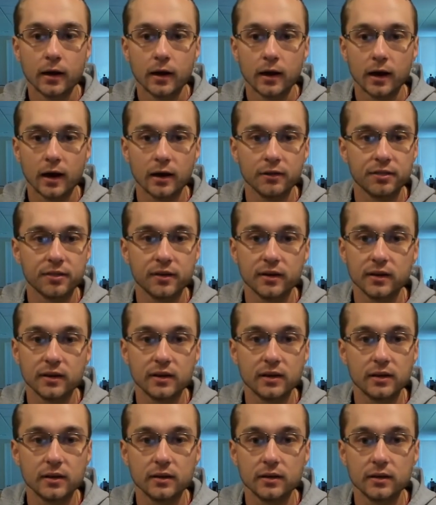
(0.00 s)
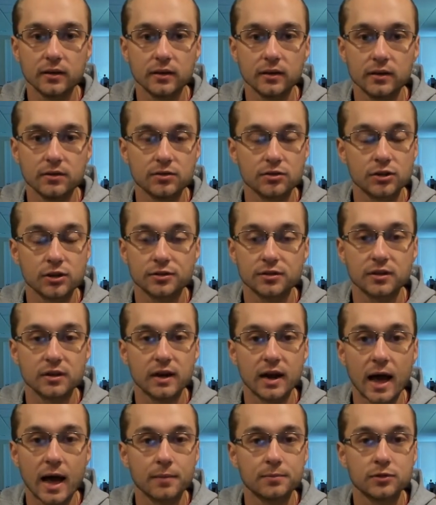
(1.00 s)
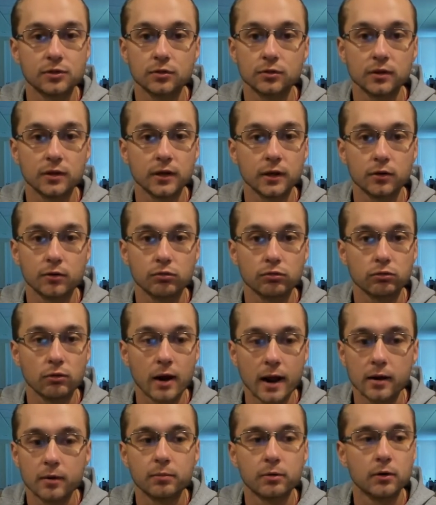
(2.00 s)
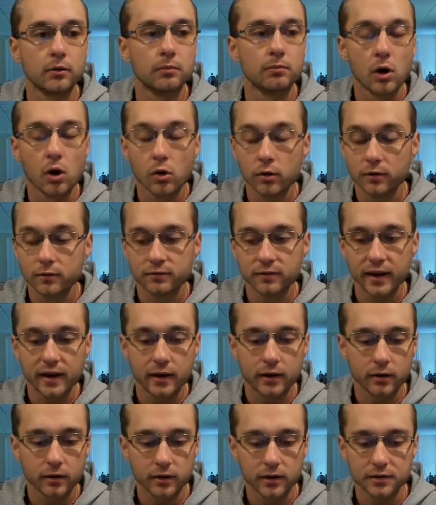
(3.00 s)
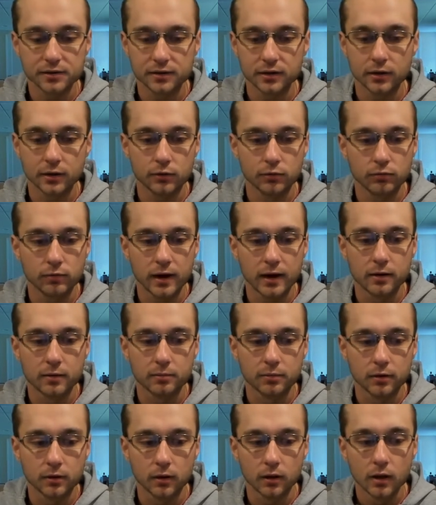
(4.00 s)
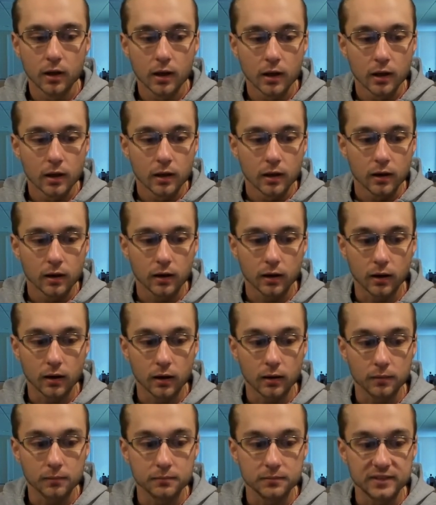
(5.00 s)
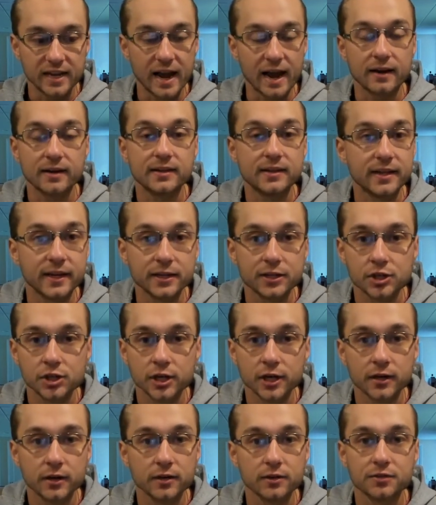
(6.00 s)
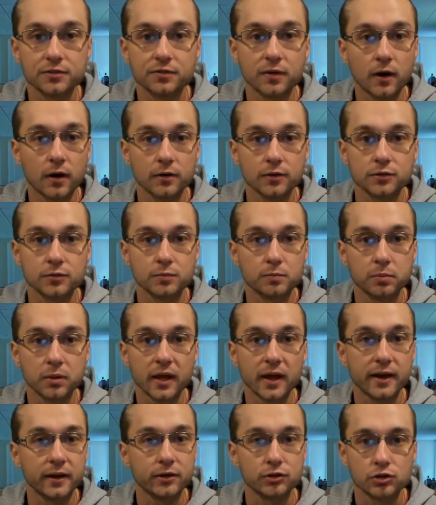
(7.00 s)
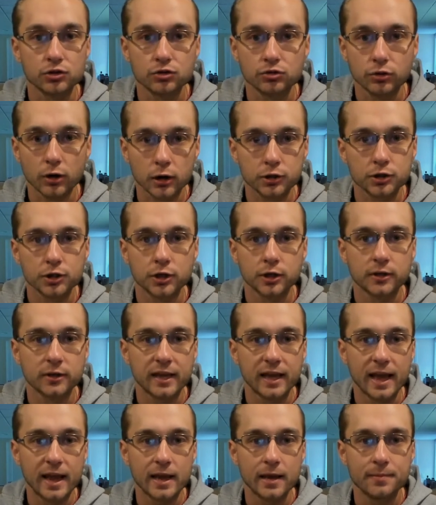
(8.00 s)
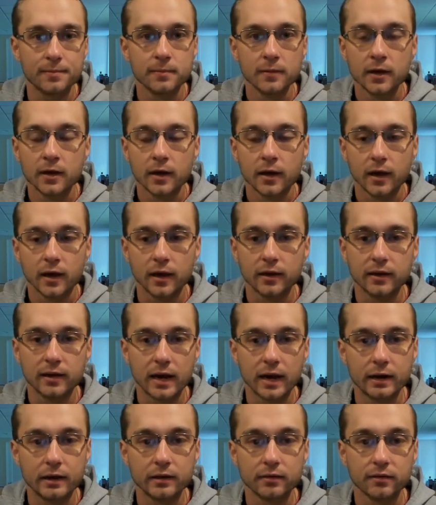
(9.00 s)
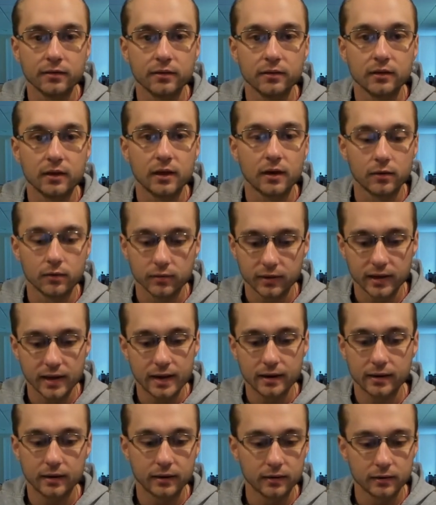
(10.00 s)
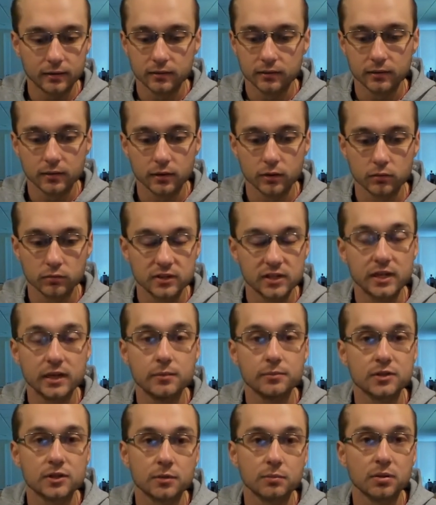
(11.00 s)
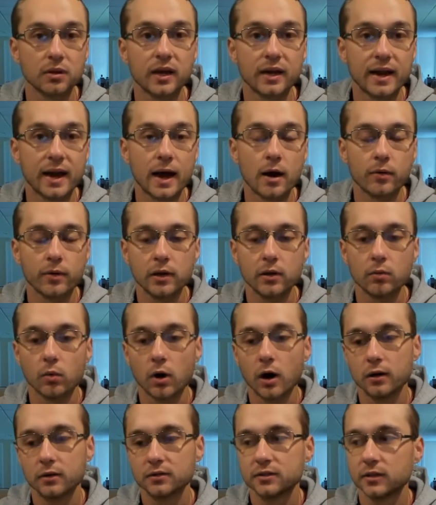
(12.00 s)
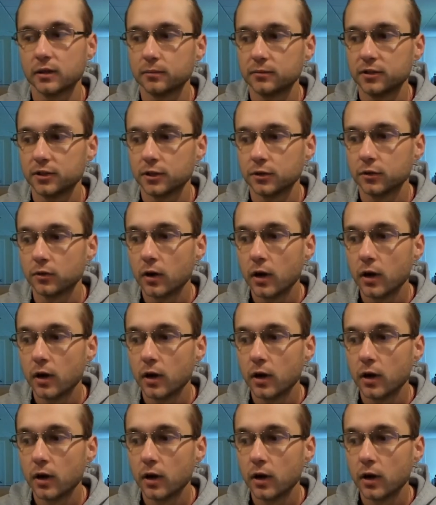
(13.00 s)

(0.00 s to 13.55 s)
I think he he's just an absolutely incredible motivator. He's an incredible um, tactician as far as playing a structured game and getting you know getting you know teams to play how he wants them to.